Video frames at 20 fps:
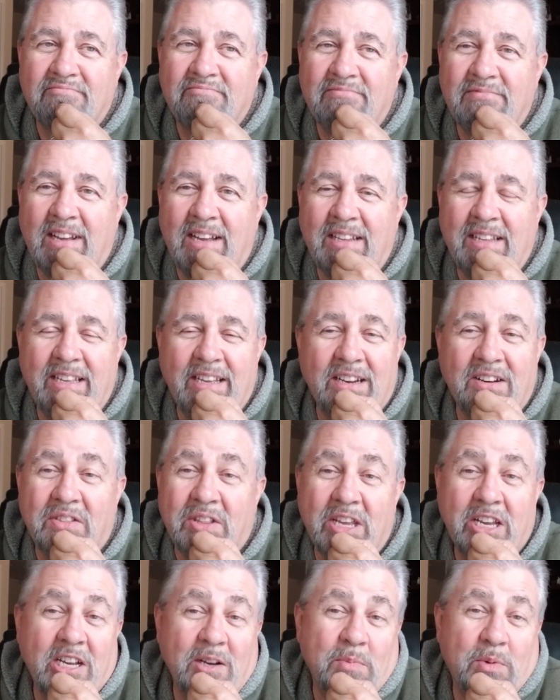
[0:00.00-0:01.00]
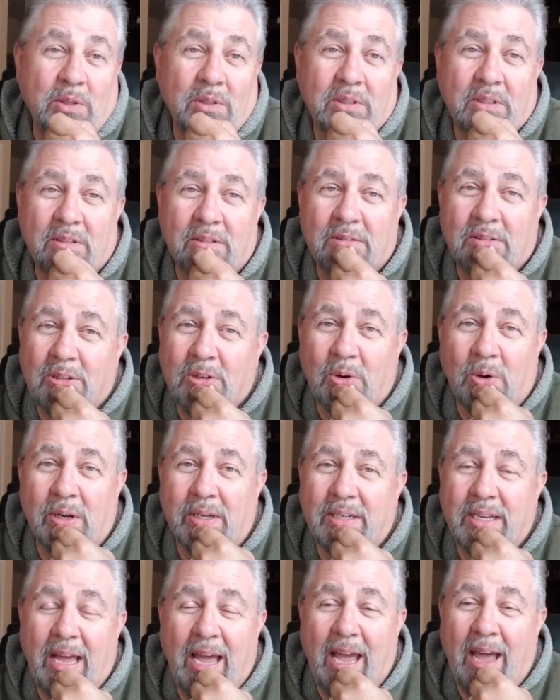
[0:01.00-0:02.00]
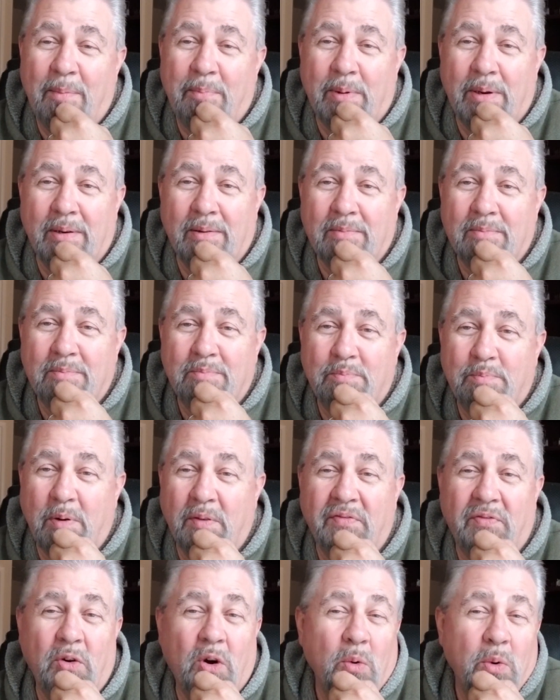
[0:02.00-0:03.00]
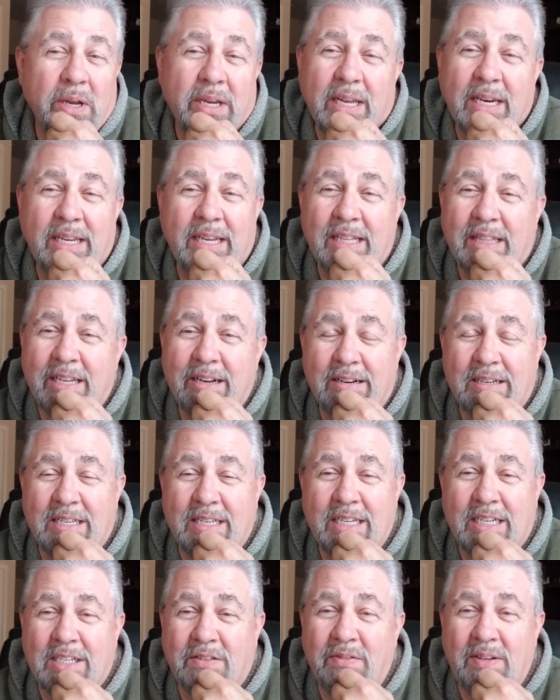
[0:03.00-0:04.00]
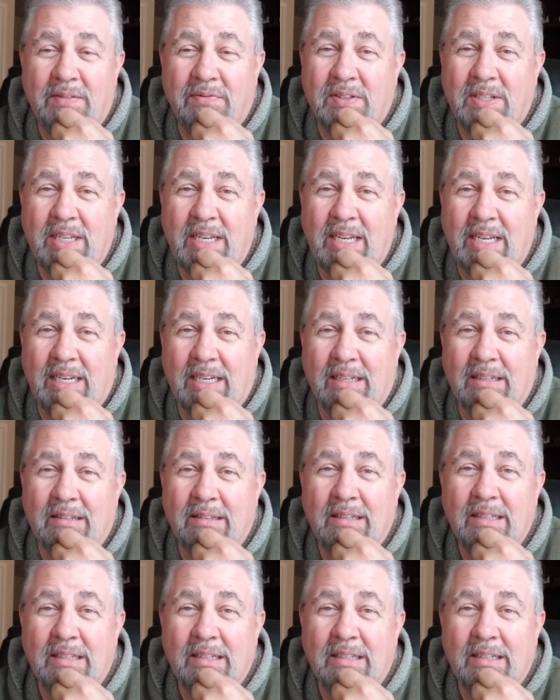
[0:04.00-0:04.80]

and the unthinkable's going to happen. Before we could get there at 6:15,